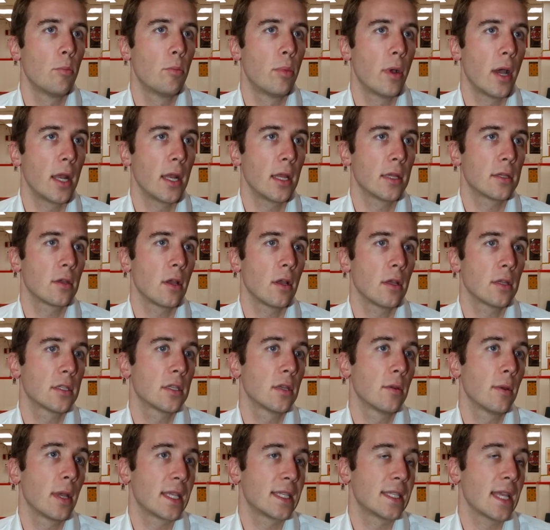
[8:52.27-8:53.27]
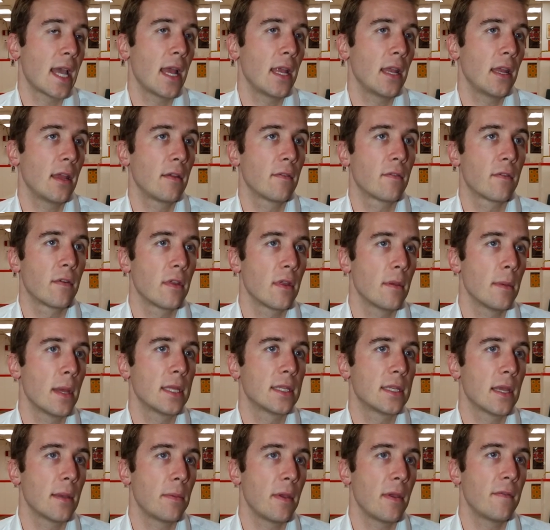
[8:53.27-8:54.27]
but it's also exciting for the
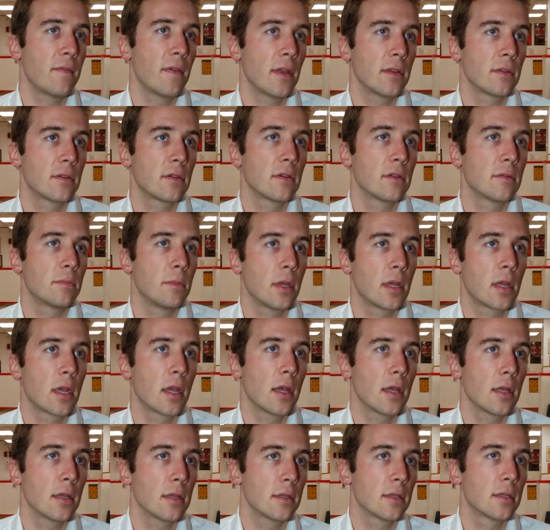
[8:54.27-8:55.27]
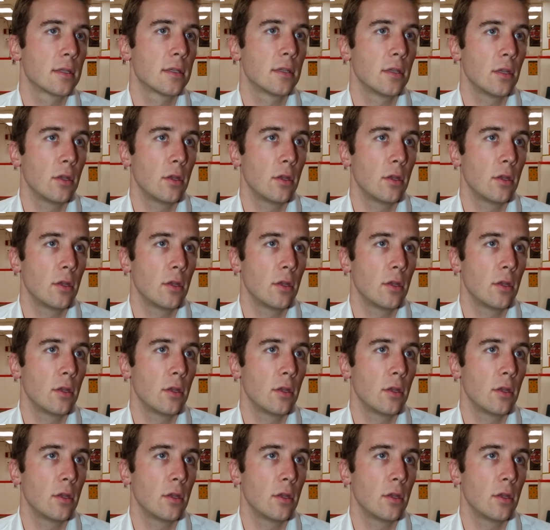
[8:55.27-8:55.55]
men's Epee fencers because,